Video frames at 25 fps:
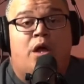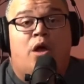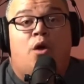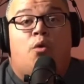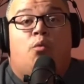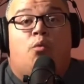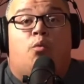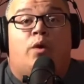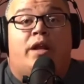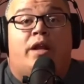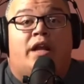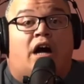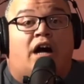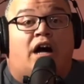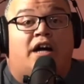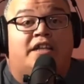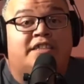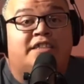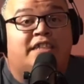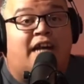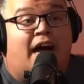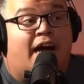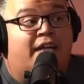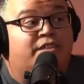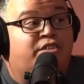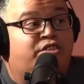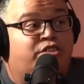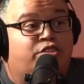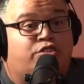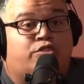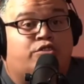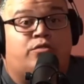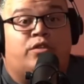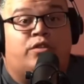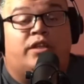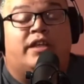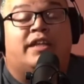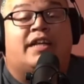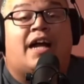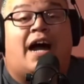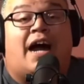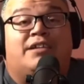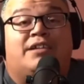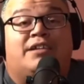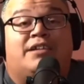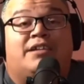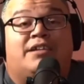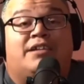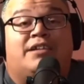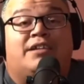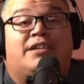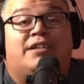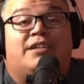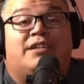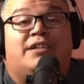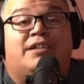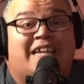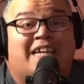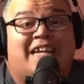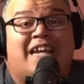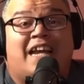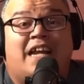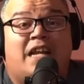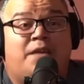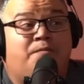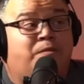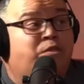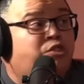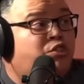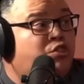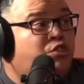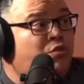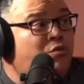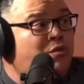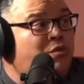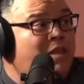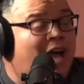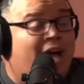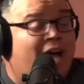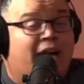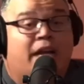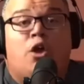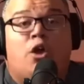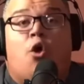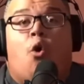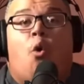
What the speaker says: Yep. When constitutionally, they can't even do that.